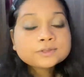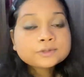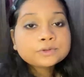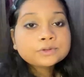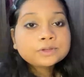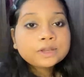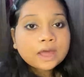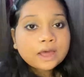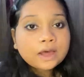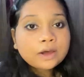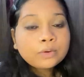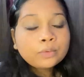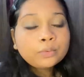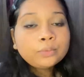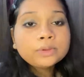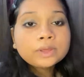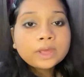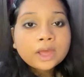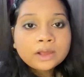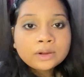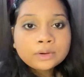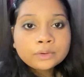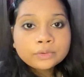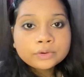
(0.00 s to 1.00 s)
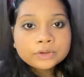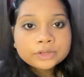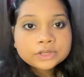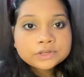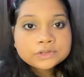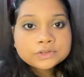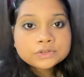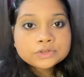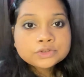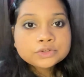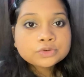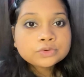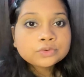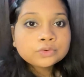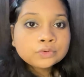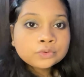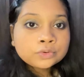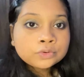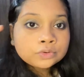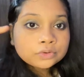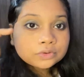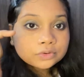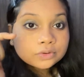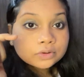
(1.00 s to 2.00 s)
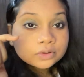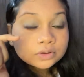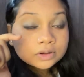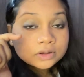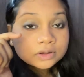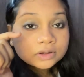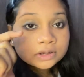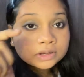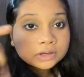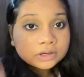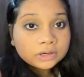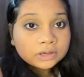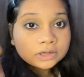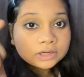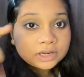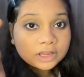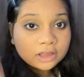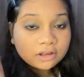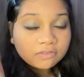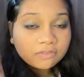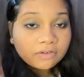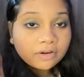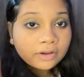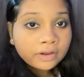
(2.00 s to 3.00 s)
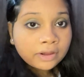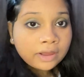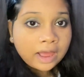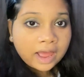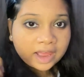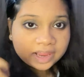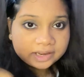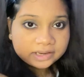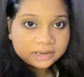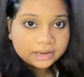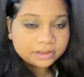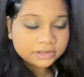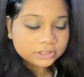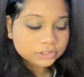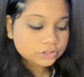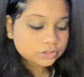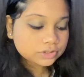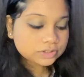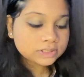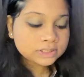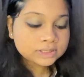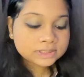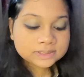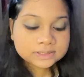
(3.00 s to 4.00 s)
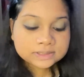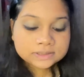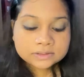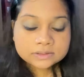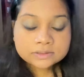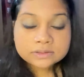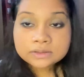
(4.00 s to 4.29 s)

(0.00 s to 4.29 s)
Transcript: so now we are going to curl our eyelashes.